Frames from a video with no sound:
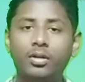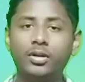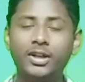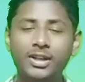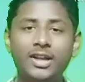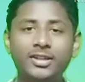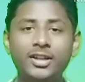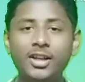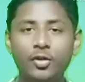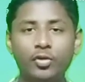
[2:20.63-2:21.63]
The
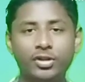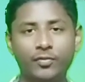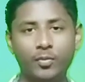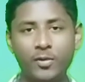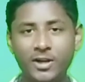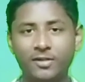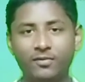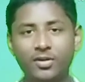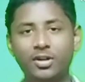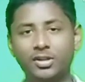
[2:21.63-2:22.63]
classical equation for momentum
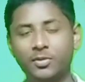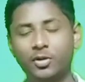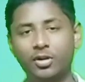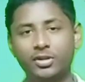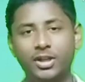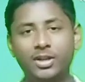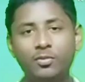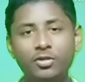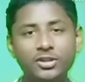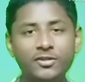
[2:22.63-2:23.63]
works because in
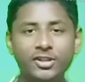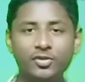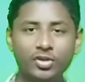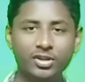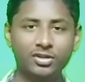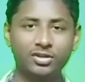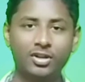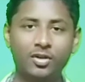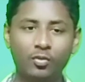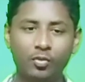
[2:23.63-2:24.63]
most of the situations
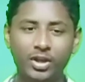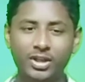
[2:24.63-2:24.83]
we